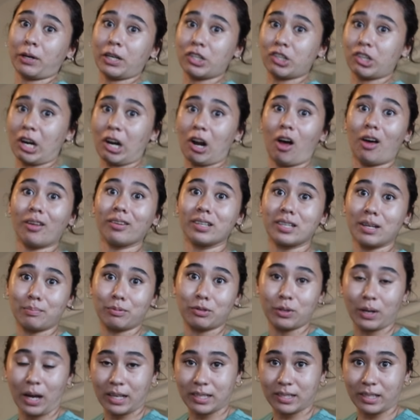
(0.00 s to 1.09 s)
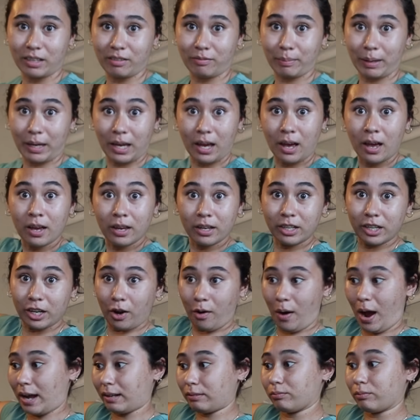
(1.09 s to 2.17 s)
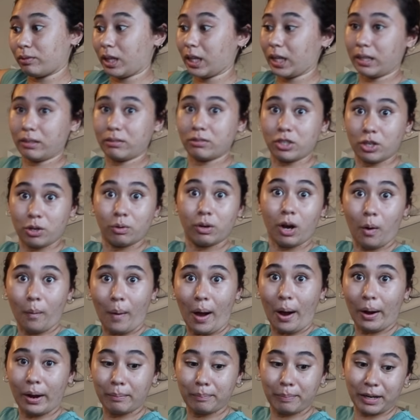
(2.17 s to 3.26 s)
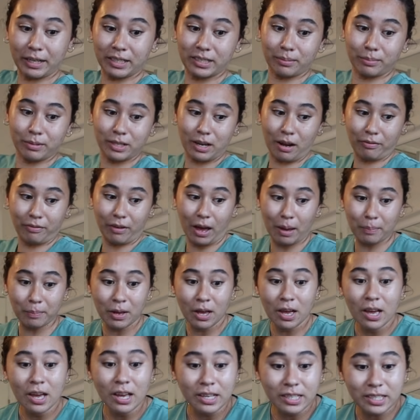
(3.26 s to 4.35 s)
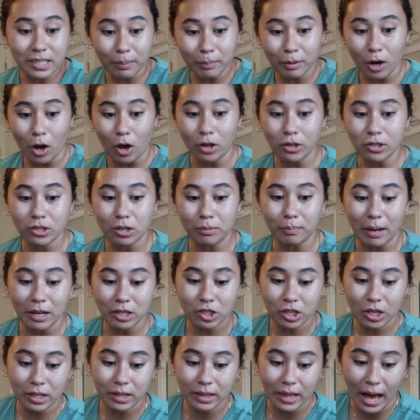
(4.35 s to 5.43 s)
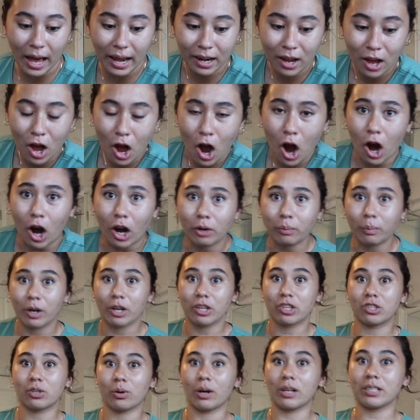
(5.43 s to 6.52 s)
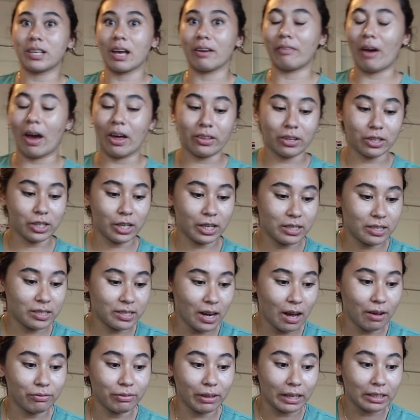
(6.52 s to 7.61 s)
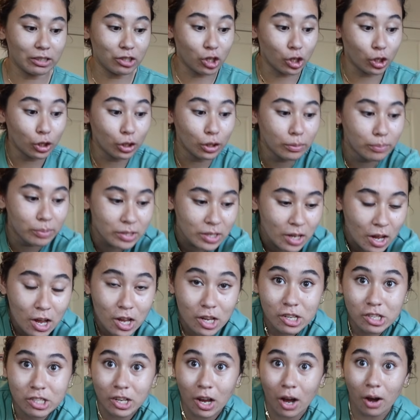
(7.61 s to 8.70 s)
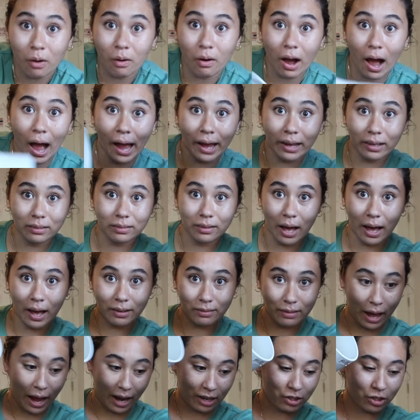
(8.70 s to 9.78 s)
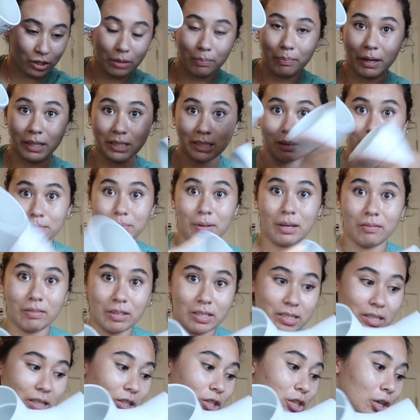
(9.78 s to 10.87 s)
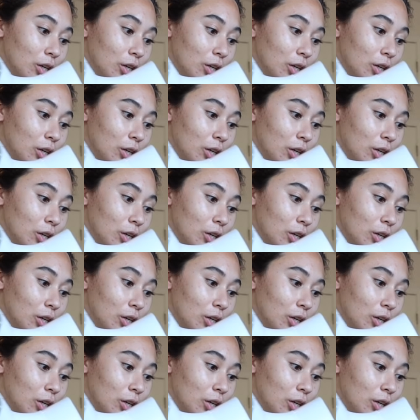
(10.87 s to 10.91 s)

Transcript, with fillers: appreciate all the tips you guys leave me you know i really do go out and pick some stuff up someone also mentioned that hardware stores have other good stuff like tubes so i actually picked up PVC